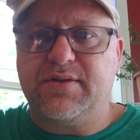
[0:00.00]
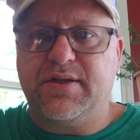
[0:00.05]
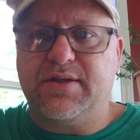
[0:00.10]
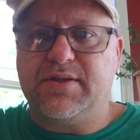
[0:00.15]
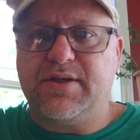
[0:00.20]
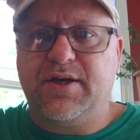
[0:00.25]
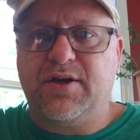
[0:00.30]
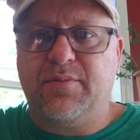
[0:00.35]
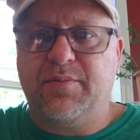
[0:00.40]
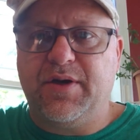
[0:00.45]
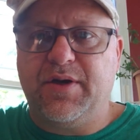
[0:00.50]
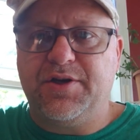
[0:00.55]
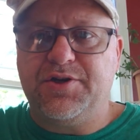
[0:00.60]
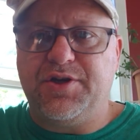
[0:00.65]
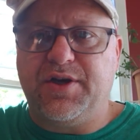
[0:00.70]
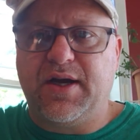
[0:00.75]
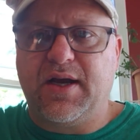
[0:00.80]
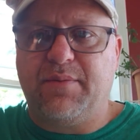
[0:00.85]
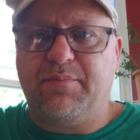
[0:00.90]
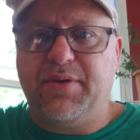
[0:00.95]
It's hit or miss.
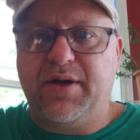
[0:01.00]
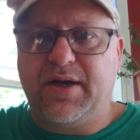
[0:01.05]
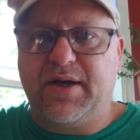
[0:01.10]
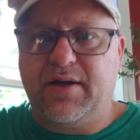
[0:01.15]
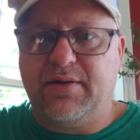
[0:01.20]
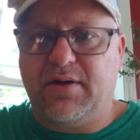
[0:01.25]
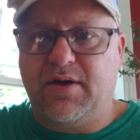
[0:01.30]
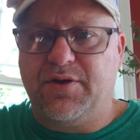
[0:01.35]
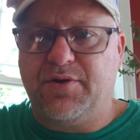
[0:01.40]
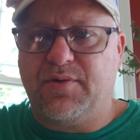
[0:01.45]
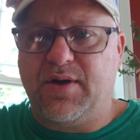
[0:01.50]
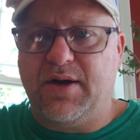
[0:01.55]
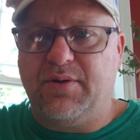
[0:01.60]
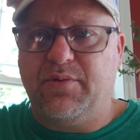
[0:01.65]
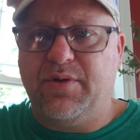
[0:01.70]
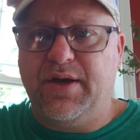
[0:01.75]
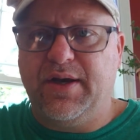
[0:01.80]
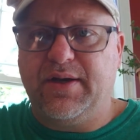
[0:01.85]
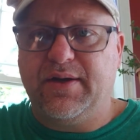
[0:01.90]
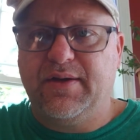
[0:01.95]
You got to pick it on the right
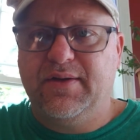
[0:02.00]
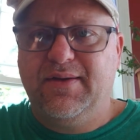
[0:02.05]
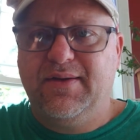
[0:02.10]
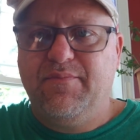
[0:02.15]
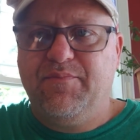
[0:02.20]
week.